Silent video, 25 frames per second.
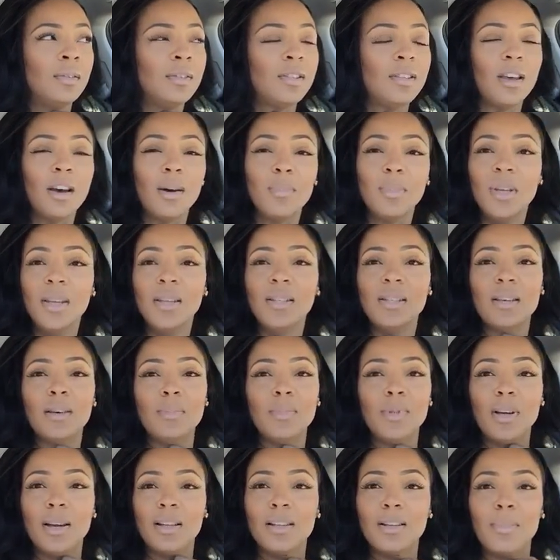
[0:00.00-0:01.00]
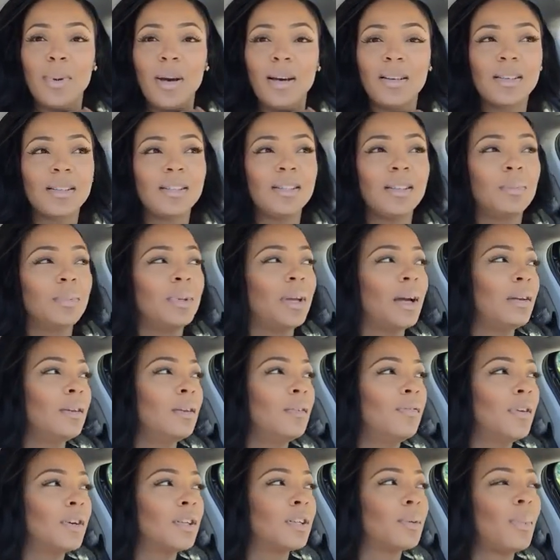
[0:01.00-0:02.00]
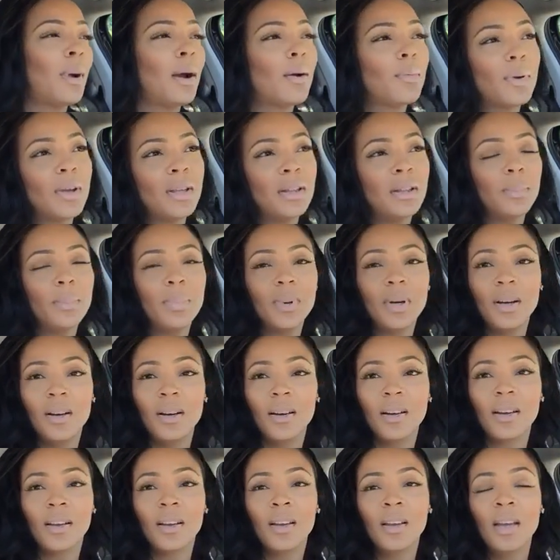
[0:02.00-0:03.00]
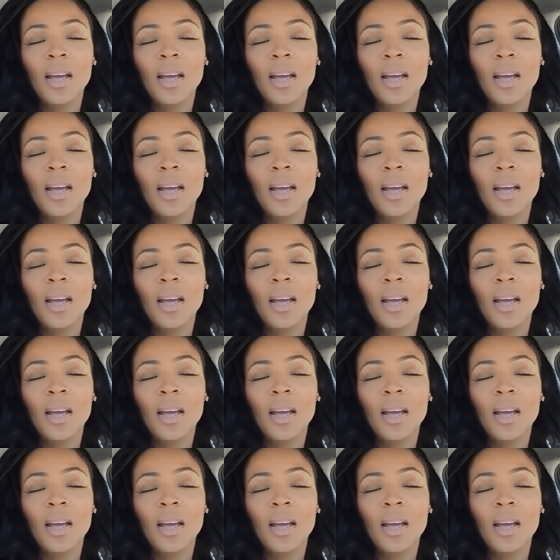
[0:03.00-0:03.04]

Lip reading: tell me all about it. Tell me how you felt about reading the book,